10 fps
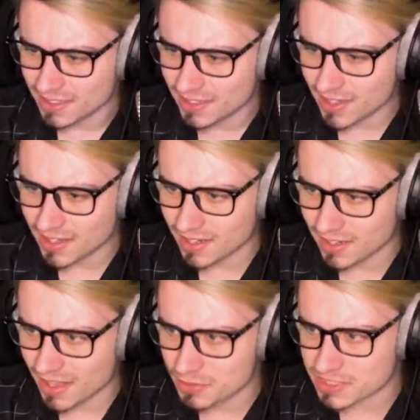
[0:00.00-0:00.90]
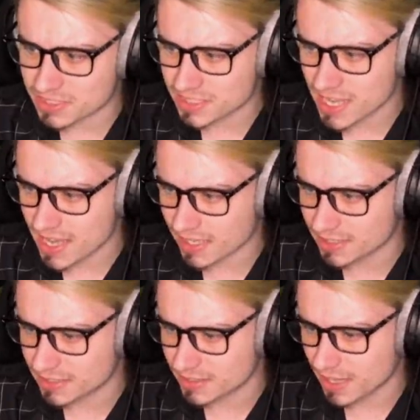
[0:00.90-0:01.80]
Oh, that was
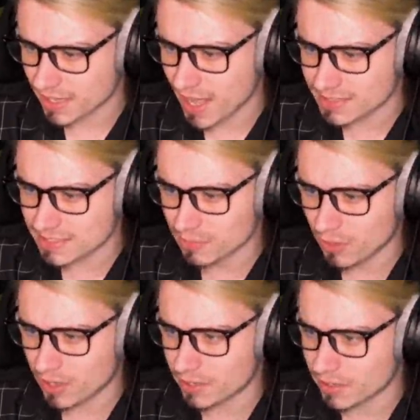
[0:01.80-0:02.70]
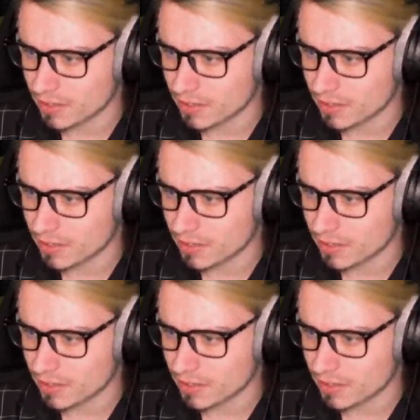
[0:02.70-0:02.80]
sick! I got someone!